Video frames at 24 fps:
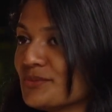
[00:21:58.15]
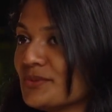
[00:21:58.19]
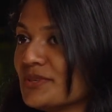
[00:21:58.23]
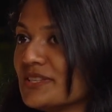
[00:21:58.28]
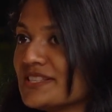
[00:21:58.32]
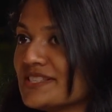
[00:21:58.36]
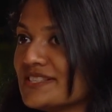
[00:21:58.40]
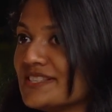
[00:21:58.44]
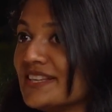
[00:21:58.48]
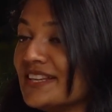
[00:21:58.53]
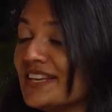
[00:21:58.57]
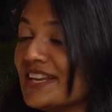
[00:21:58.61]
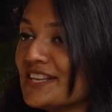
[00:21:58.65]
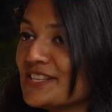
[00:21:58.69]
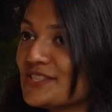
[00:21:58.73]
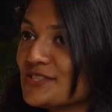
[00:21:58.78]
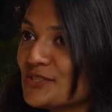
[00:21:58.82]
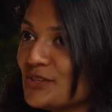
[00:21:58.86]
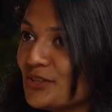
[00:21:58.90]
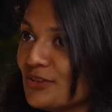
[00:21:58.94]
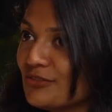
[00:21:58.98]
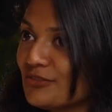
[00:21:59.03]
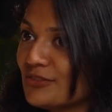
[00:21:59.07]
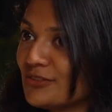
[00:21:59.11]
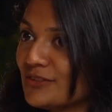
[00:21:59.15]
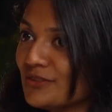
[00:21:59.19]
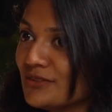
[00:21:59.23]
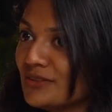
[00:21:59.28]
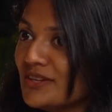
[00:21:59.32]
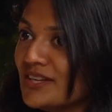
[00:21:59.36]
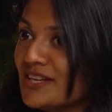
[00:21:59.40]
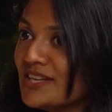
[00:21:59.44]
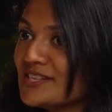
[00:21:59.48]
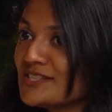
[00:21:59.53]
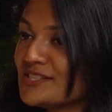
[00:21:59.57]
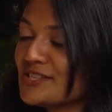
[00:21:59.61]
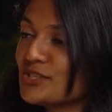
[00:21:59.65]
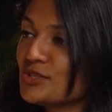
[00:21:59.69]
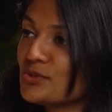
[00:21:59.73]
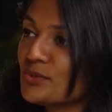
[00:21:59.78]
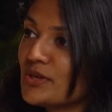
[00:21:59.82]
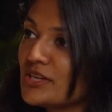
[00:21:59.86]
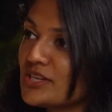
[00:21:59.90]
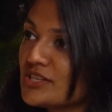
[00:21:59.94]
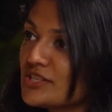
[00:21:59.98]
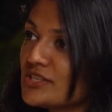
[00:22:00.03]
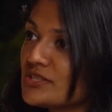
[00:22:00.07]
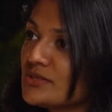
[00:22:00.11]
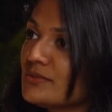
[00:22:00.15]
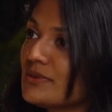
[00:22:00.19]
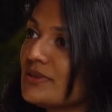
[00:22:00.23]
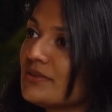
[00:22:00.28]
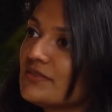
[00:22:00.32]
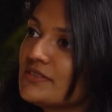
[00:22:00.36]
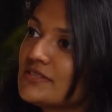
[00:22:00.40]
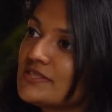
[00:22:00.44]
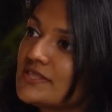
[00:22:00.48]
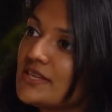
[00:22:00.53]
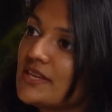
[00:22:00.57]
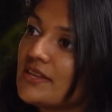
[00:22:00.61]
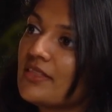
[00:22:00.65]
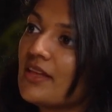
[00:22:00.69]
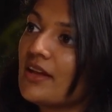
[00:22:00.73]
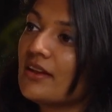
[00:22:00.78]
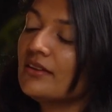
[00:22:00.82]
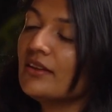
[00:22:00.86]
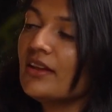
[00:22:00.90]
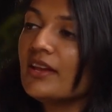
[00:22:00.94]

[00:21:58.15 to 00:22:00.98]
We'll see less of the situations where we say that,